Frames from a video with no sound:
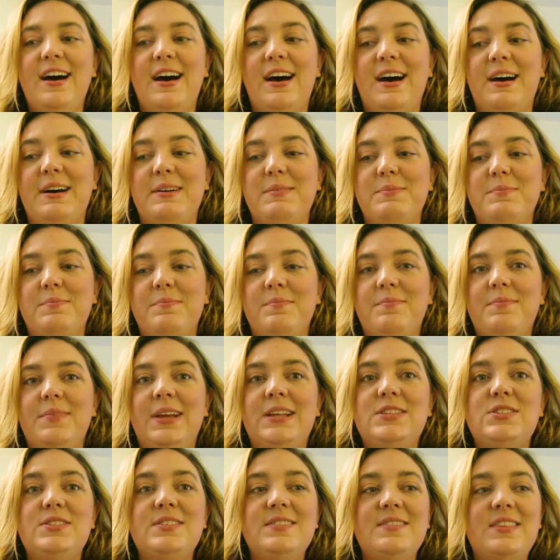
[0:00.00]
Um,
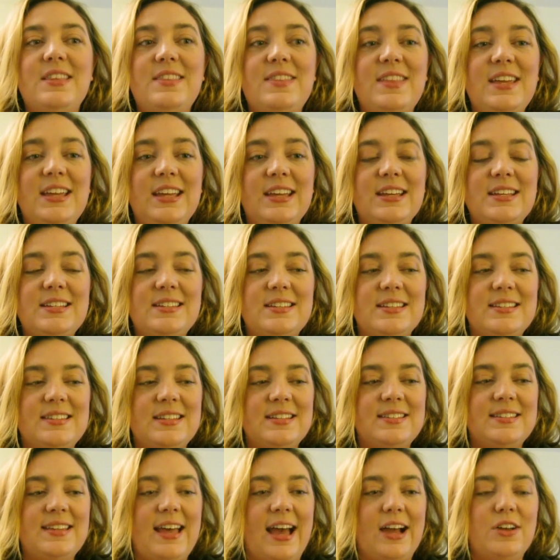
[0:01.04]
it's the thing is, is
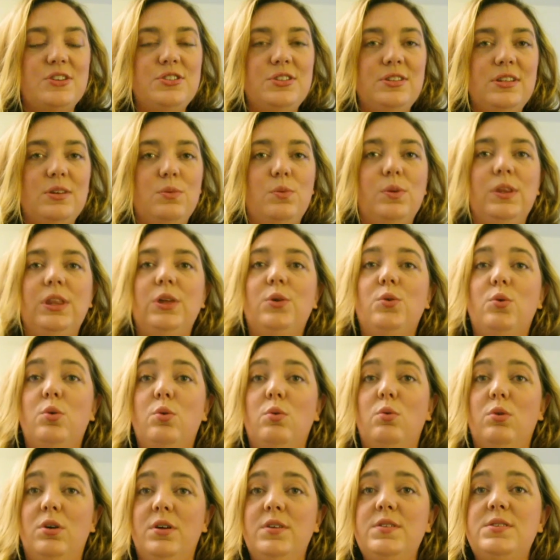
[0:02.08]
it's actually really
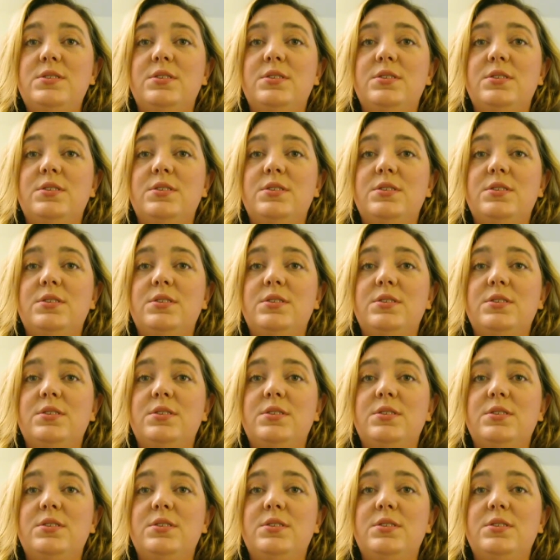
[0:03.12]
cool.